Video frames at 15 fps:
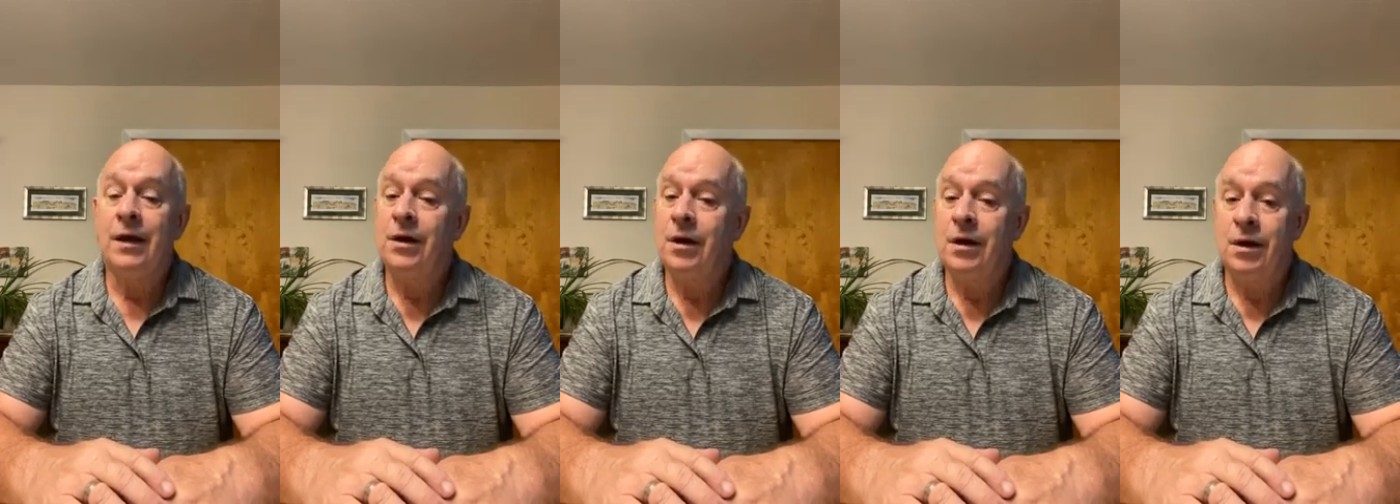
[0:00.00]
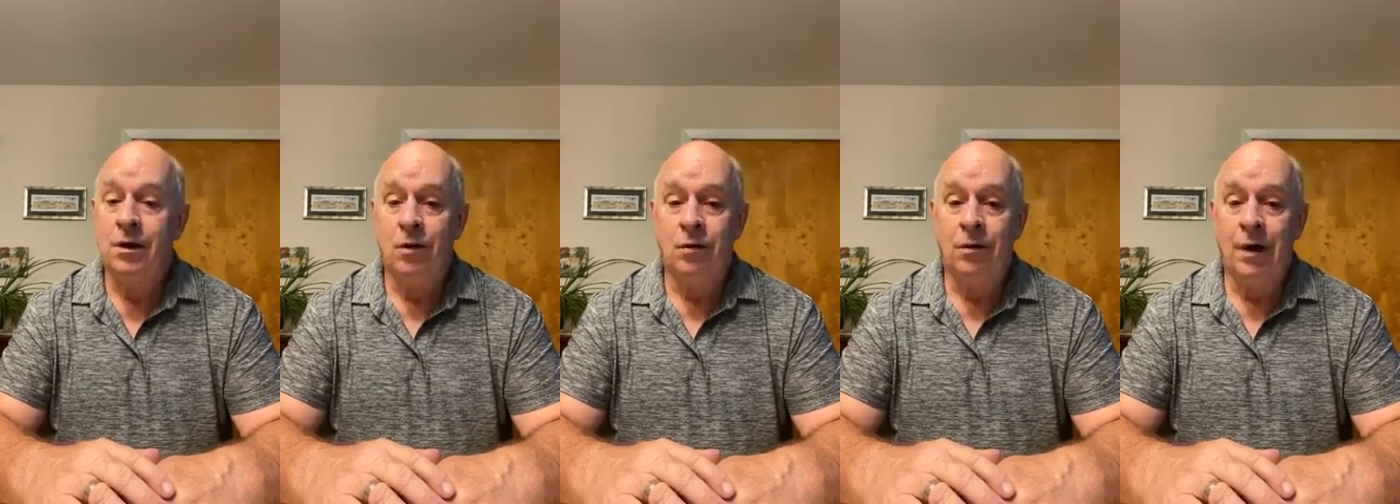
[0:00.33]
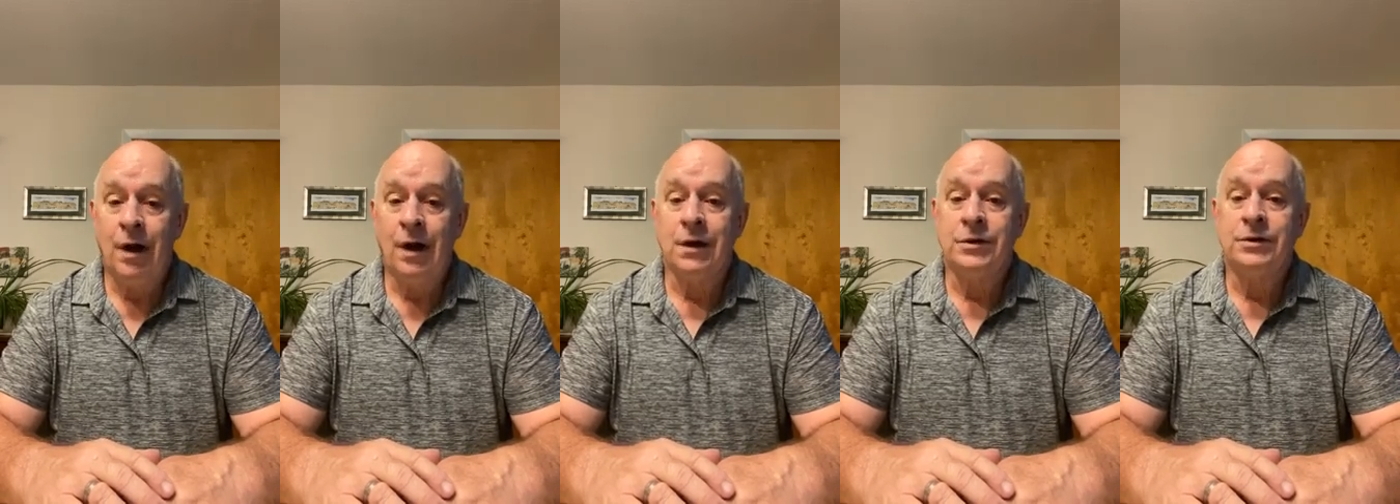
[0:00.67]
and on our
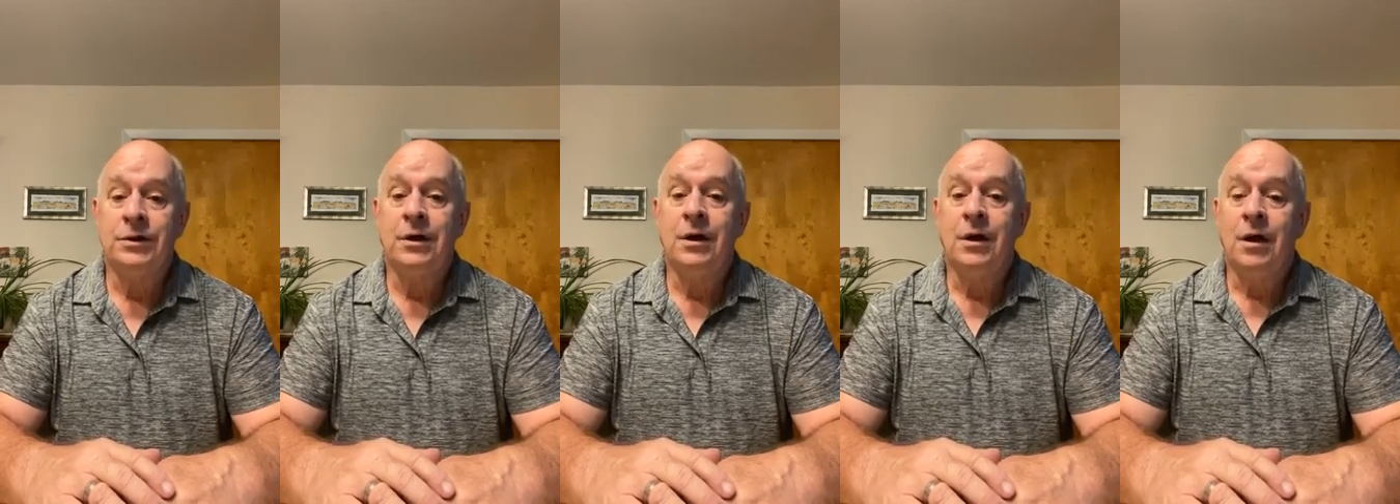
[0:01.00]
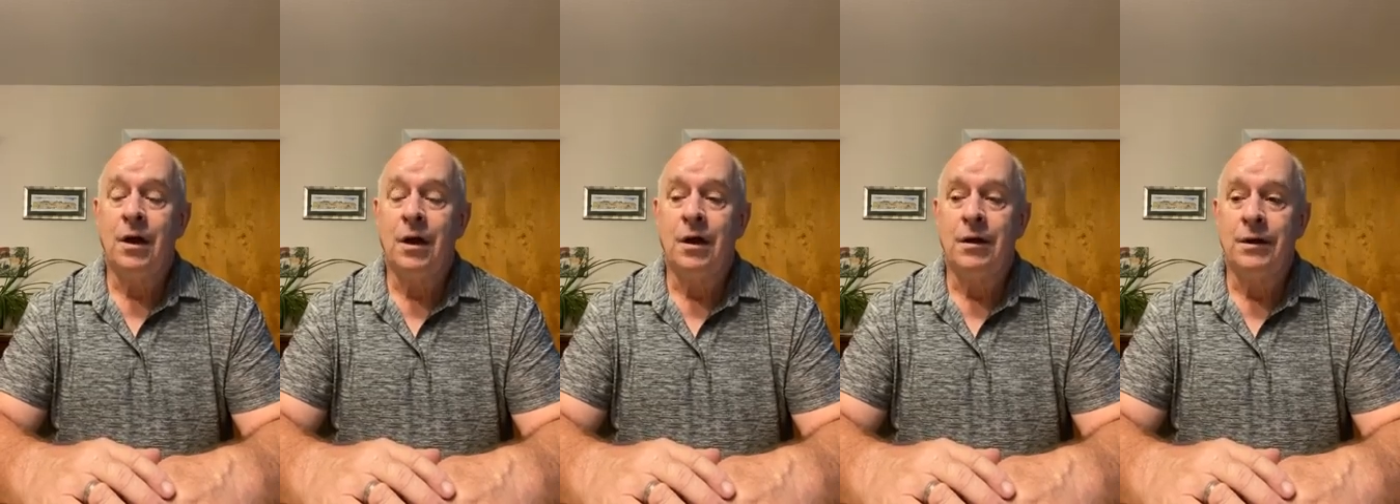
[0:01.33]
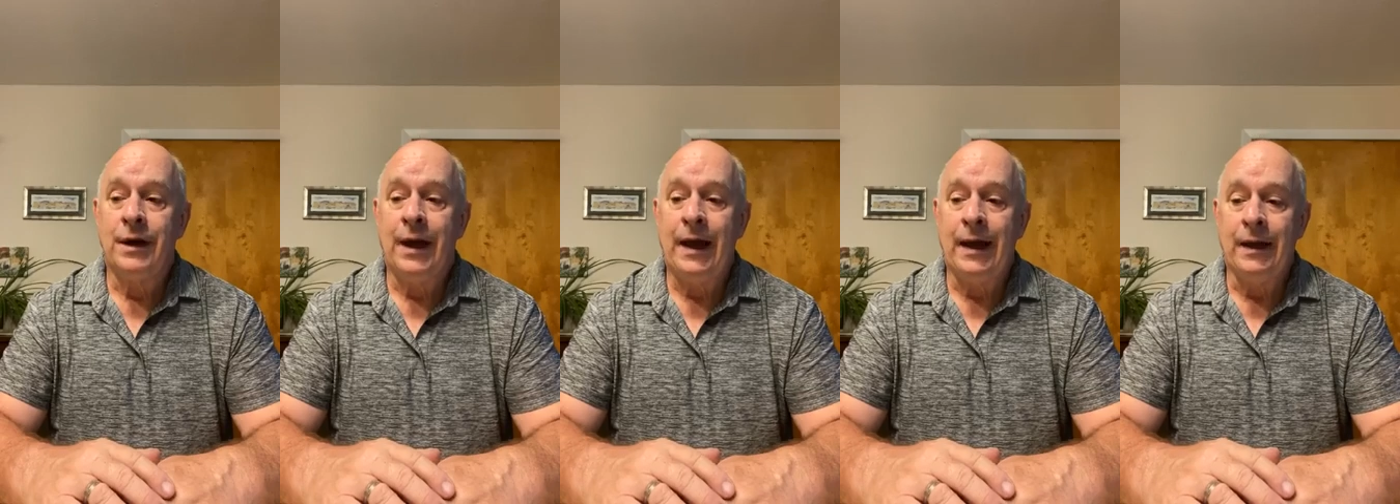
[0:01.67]
garage
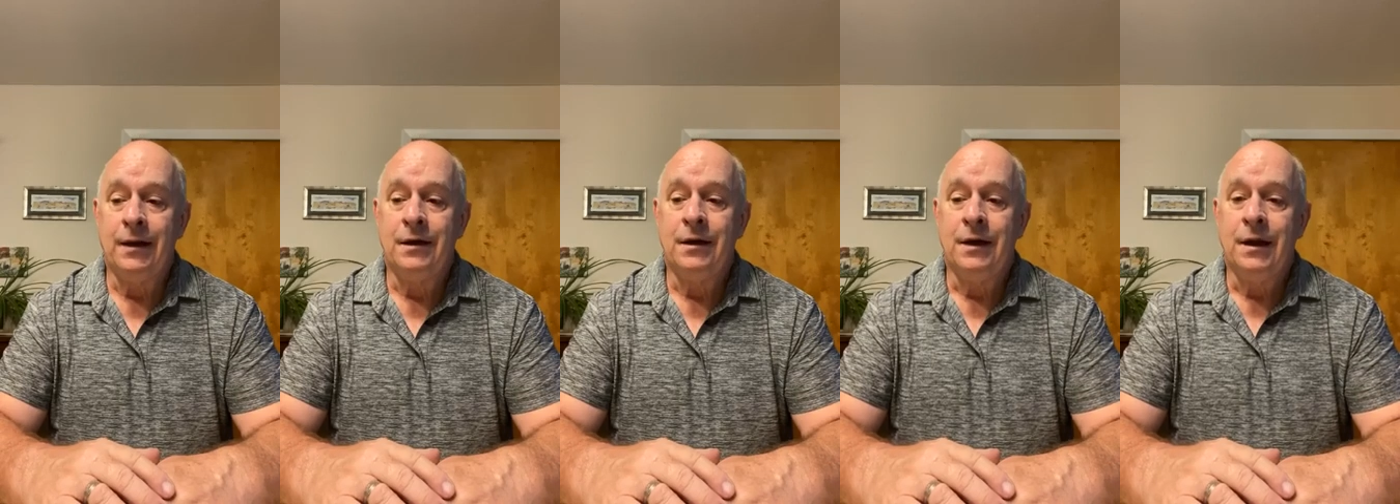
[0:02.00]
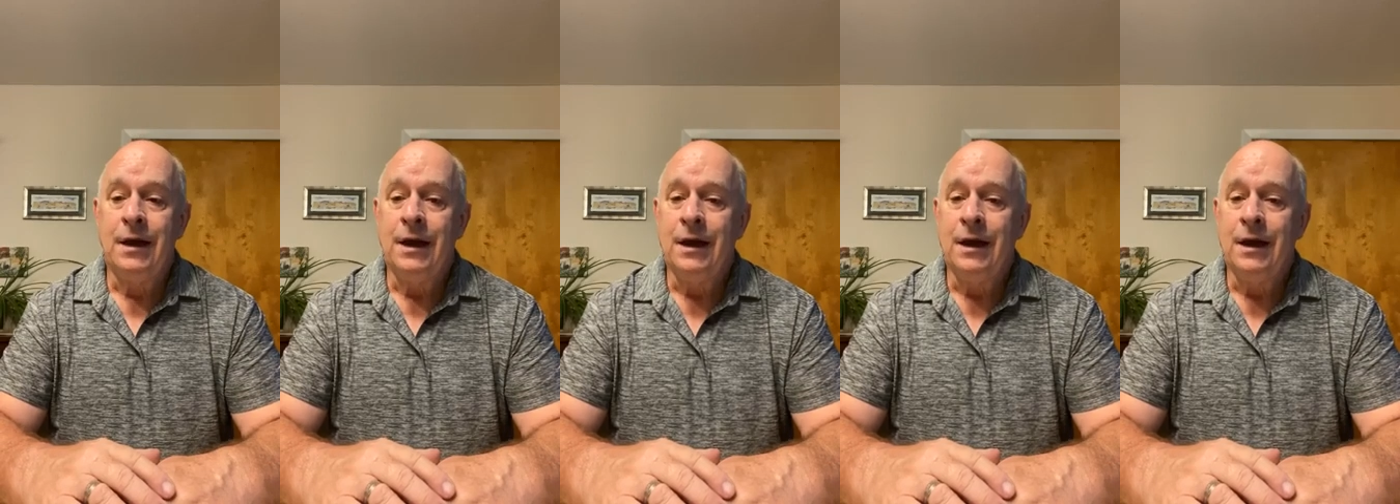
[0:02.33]
all night.